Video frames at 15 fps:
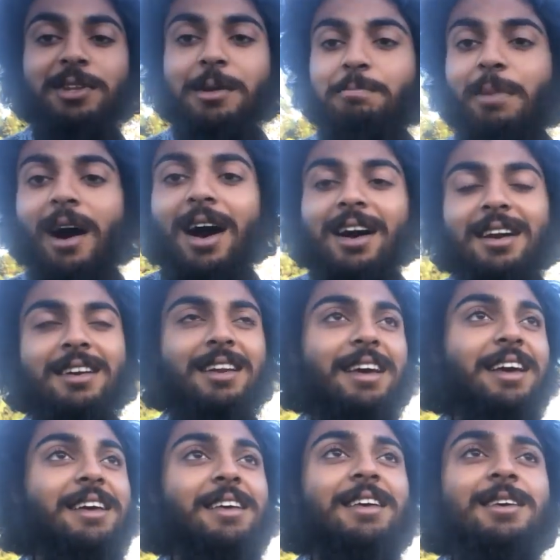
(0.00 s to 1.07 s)
to the park
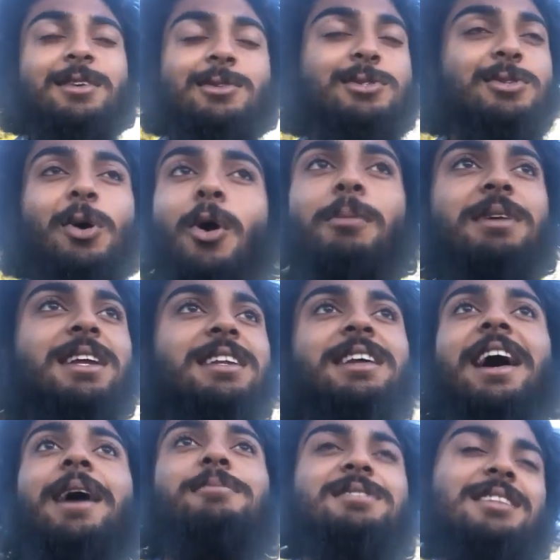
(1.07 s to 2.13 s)
like so many
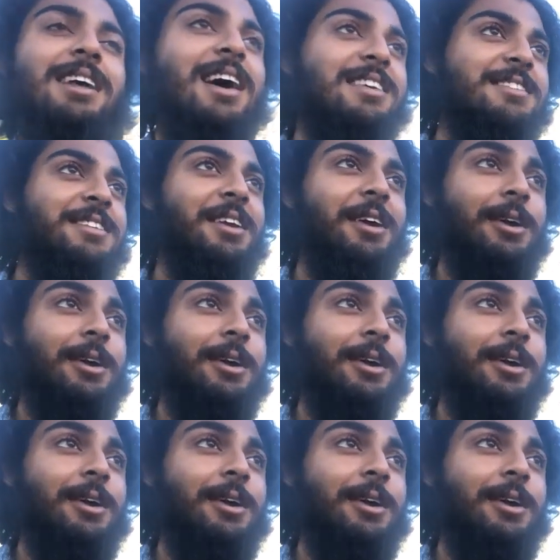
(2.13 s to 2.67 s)
times last